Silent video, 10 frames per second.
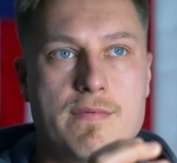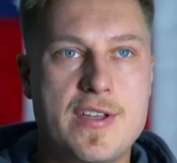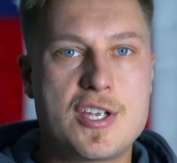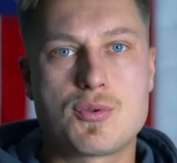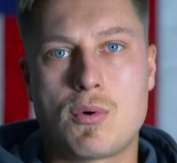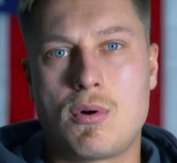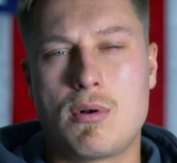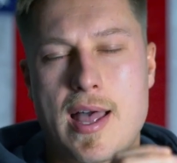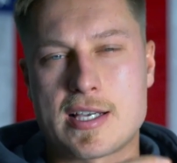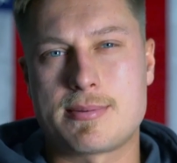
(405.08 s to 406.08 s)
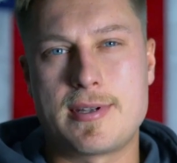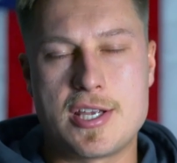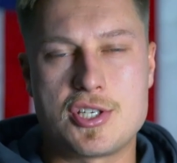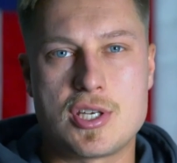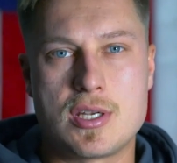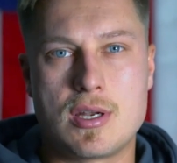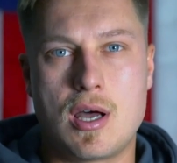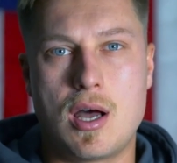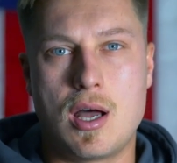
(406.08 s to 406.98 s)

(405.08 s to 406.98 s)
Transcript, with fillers: visual explanation